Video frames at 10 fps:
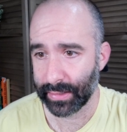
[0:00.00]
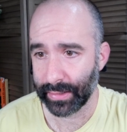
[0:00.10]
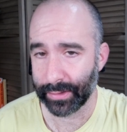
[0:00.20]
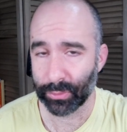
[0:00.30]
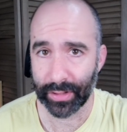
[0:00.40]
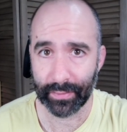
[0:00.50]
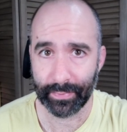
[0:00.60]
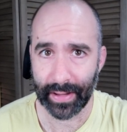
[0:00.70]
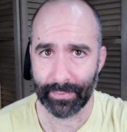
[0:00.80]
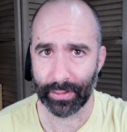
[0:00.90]
it's one that
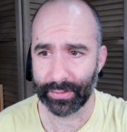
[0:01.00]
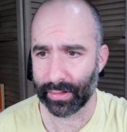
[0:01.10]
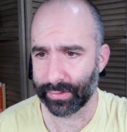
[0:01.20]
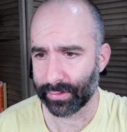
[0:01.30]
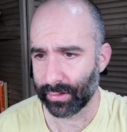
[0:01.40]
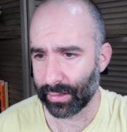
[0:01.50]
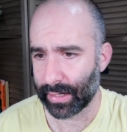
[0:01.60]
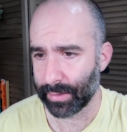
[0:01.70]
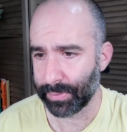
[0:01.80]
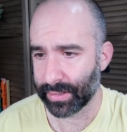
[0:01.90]
favors us a
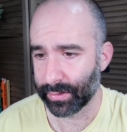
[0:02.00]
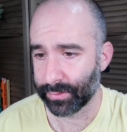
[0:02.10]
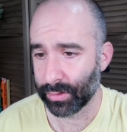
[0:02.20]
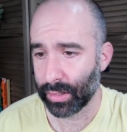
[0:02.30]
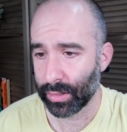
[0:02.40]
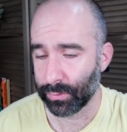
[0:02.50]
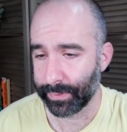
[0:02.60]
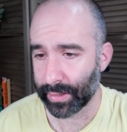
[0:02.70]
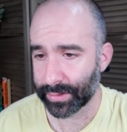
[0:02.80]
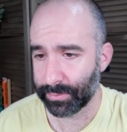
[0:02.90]
lot because we've
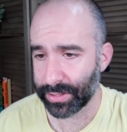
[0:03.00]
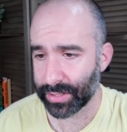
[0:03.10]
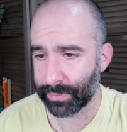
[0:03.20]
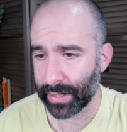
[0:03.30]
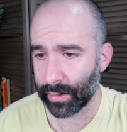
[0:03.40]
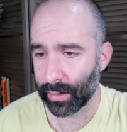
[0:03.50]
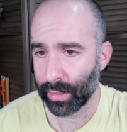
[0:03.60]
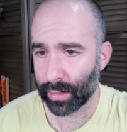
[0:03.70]
got the bishop here.